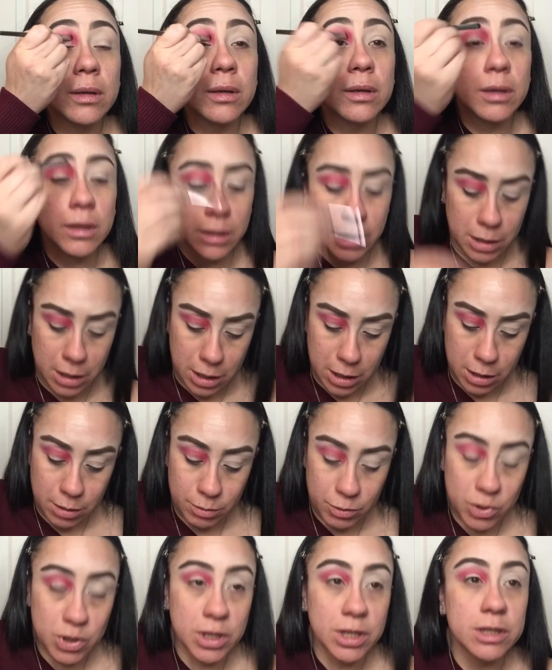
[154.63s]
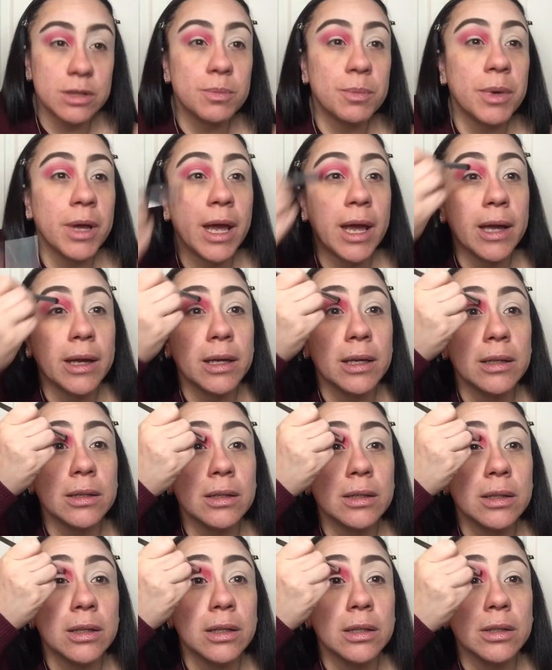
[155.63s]
And again, I'm just packing the
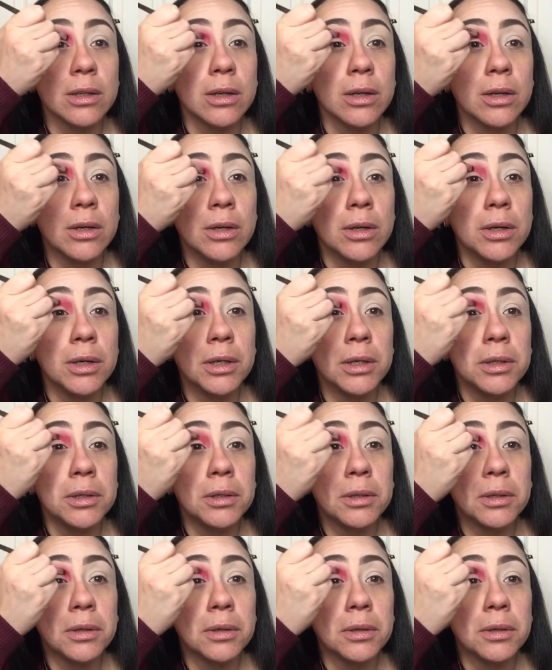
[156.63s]
color on,